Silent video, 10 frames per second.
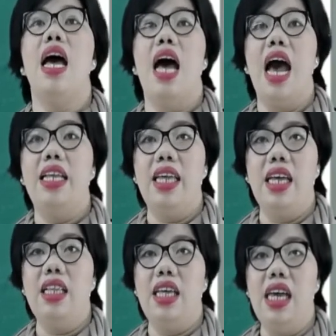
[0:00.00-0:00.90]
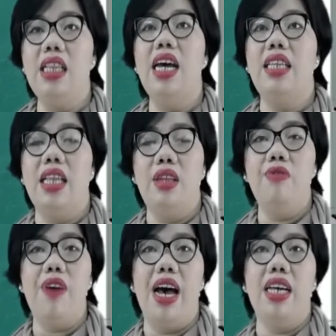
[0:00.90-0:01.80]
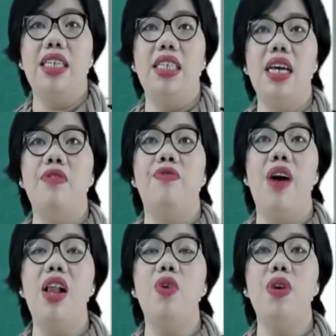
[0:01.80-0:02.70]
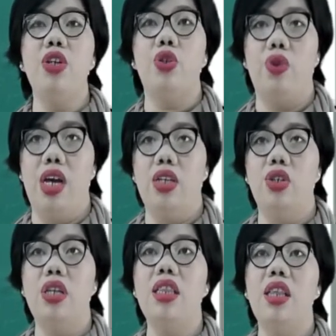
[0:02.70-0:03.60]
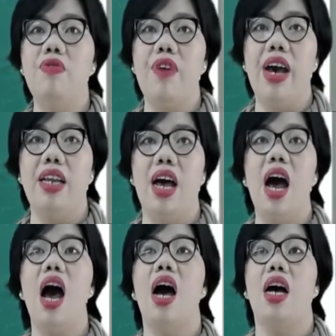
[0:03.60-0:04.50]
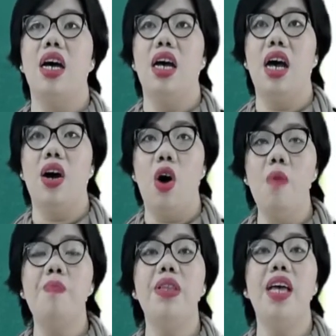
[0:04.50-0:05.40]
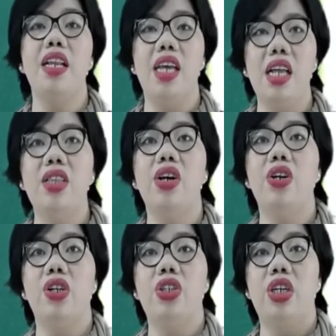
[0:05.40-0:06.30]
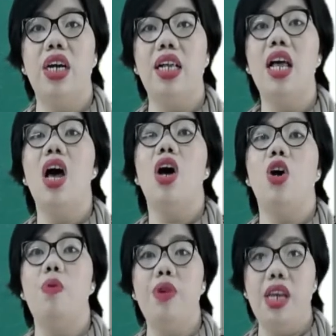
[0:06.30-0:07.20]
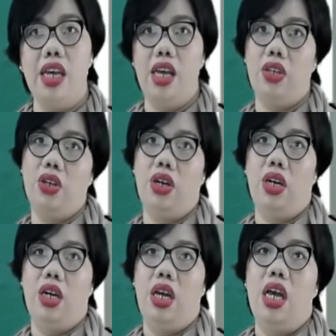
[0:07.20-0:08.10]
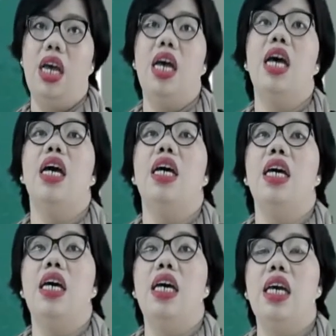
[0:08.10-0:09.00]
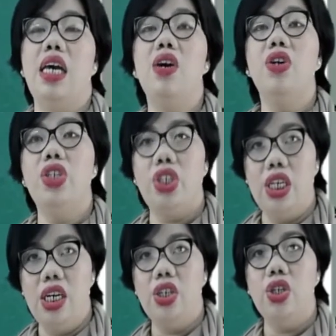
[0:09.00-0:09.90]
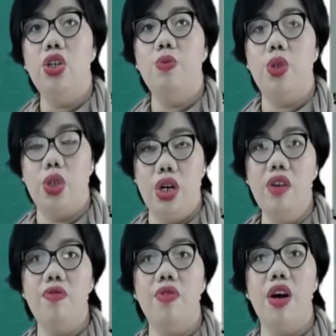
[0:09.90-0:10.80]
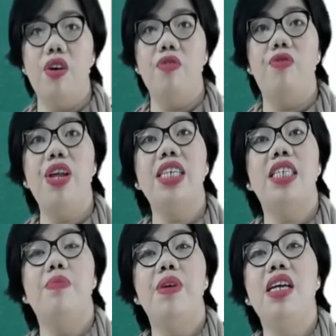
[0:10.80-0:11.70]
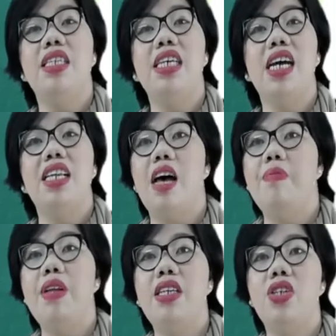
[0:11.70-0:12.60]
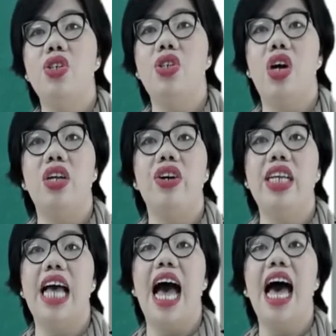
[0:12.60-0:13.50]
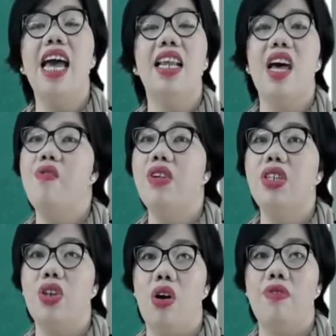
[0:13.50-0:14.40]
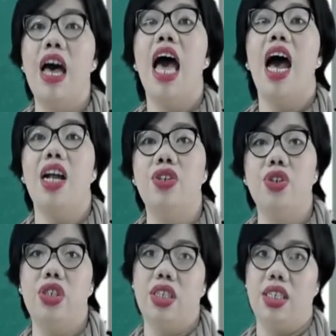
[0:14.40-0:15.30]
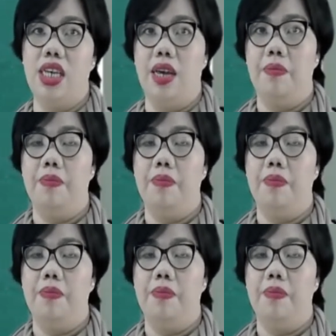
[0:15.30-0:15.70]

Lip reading: it identifies the following traits that define a competent intercultural communicator. He or she should observe flexibility and the ability to tolerate high levels of uncertainty.